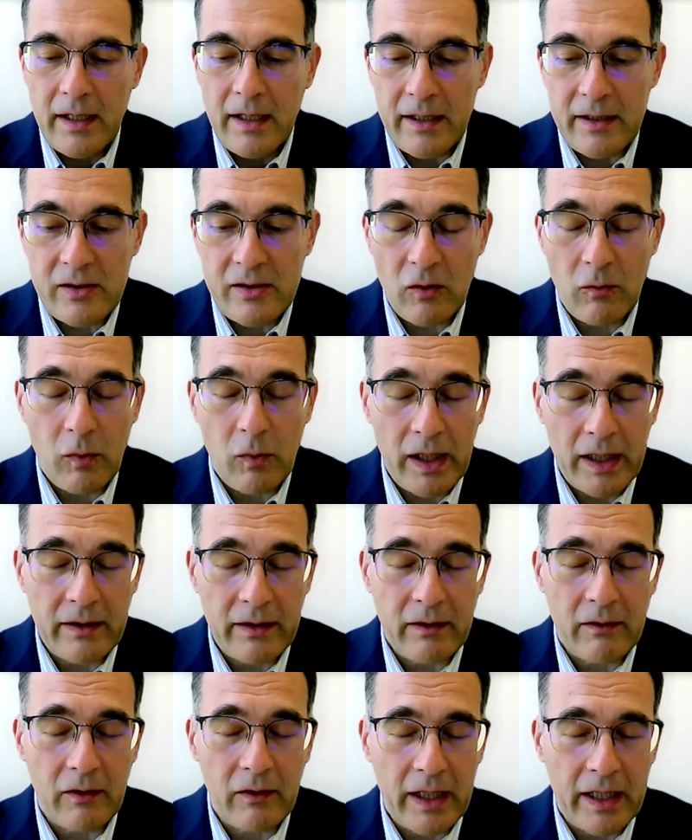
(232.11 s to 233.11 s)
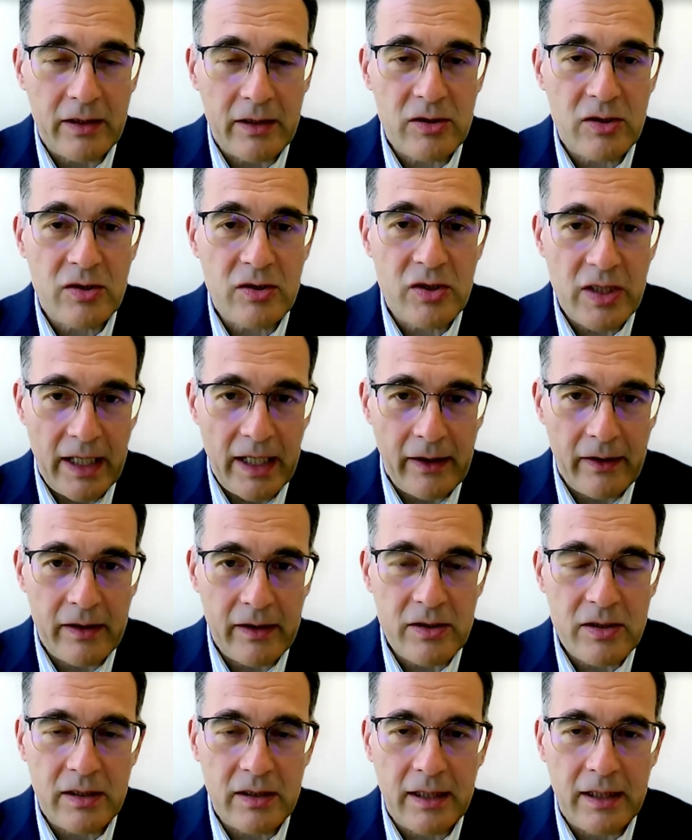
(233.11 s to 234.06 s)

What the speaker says: And so one large challenge